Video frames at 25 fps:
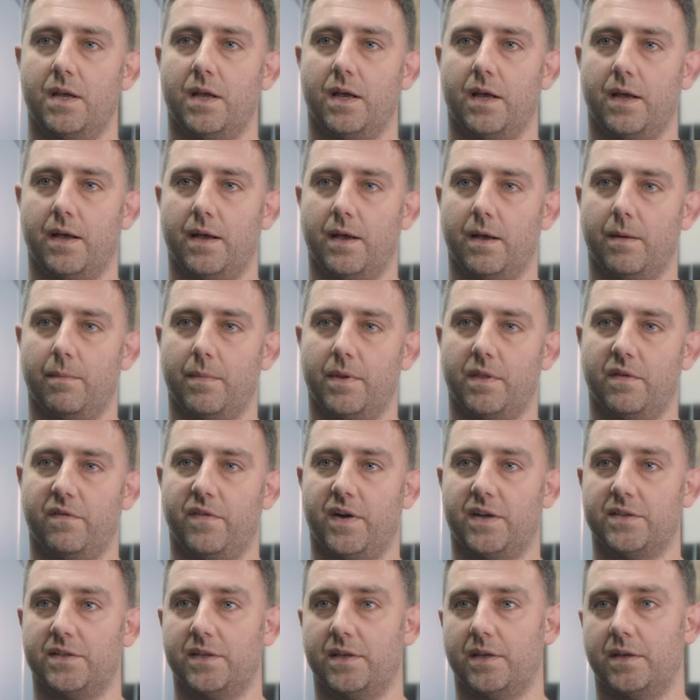And the
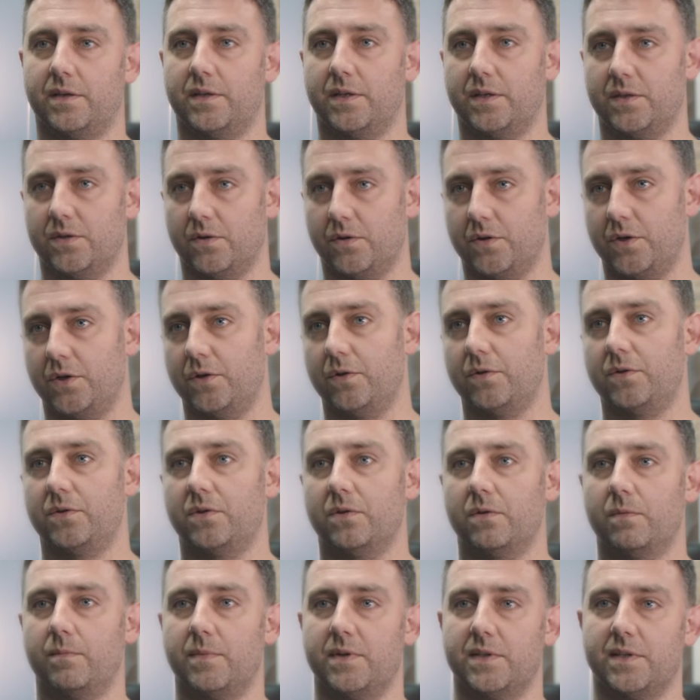fact that it's on
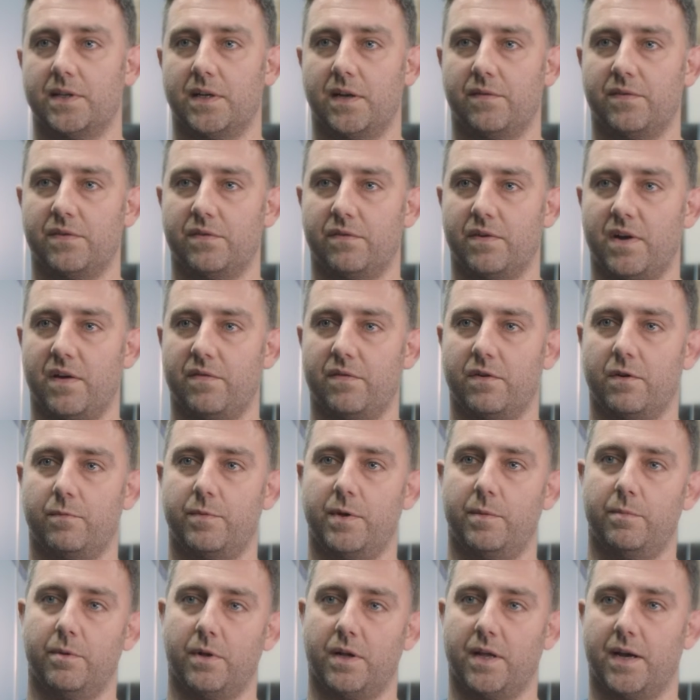YouTube means it lives forever.
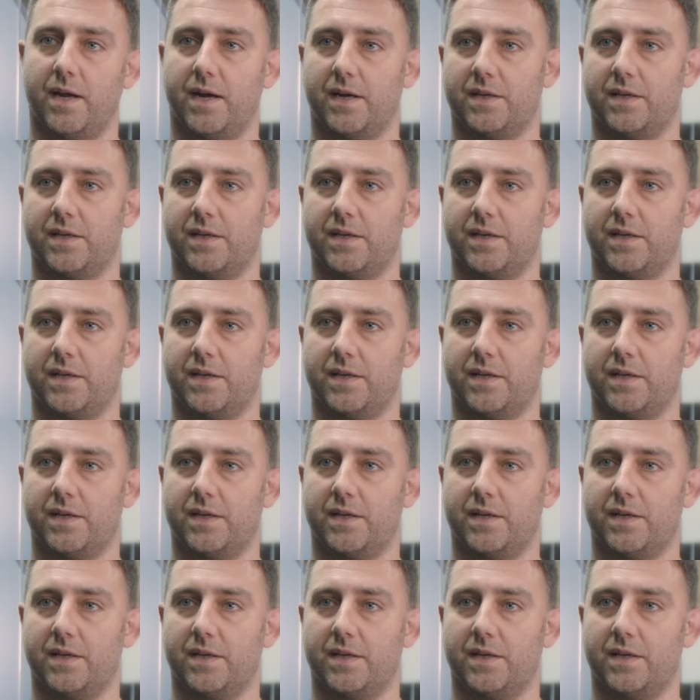People can